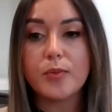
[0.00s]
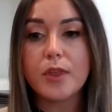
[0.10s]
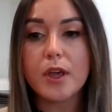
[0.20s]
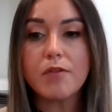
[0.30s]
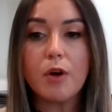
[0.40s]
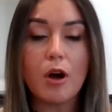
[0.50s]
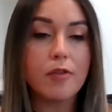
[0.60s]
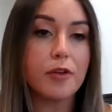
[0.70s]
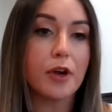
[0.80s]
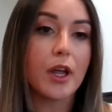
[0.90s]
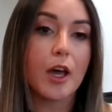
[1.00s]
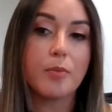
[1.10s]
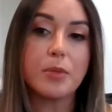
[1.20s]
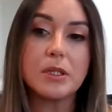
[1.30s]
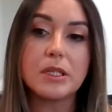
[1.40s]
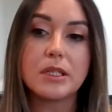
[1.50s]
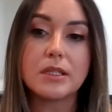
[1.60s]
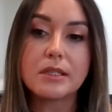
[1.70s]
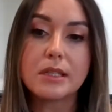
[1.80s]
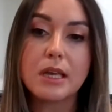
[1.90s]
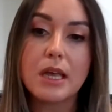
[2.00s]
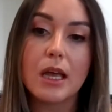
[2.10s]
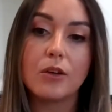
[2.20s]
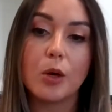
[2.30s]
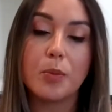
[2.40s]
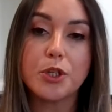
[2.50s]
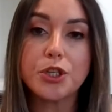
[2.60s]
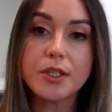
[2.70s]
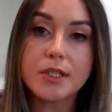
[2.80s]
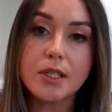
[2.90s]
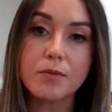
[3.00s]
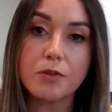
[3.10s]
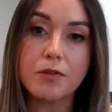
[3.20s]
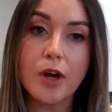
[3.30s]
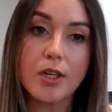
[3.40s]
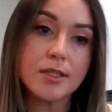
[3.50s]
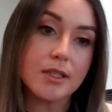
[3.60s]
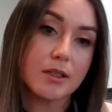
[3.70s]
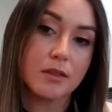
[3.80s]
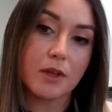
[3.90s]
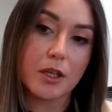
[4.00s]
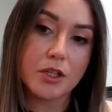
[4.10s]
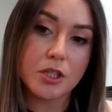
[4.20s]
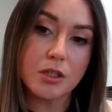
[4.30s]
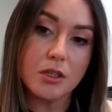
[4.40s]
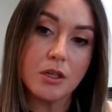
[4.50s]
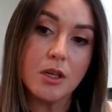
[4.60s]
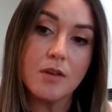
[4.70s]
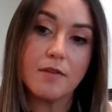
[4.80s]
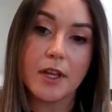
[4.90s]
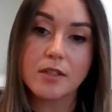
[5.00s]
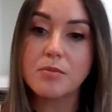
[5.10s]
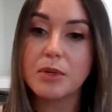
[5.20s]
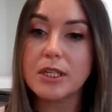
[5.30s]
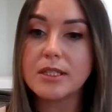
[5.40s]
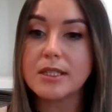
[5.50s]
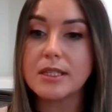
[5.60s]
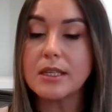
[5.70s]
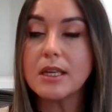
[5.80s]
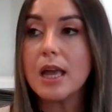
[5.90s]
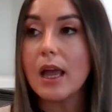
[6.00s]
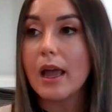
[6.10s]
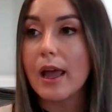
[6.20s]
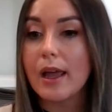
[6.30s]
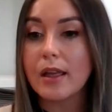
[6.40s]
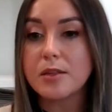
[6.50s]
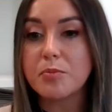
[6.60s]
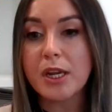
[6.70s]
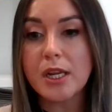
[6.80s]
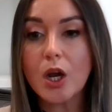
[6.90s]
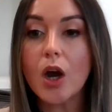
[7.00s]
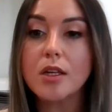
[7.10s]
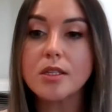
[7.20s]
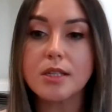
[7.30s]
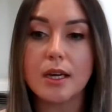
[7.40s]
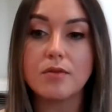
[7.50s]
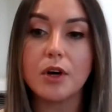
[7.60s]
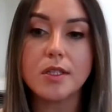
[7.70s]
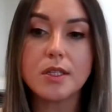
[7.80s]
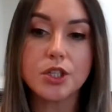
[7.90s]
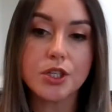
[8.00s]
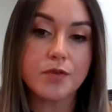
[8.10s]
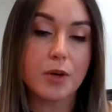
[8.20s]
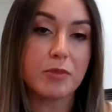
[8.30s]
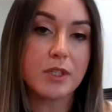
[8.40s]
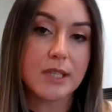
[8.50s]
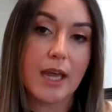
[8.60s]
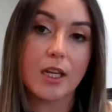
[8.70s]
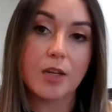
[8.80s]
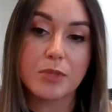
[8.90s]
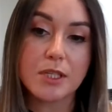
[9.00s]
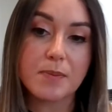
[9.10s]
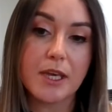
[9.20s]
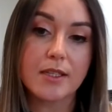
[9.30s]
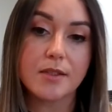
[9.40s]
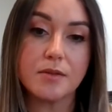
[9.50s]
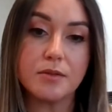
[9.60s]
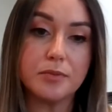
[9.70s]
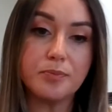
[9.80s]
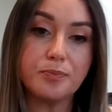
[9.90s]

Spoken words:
therefore offering companies an opportunity for faster innovation, flexibility, and many cost advantages from a scaling perspective.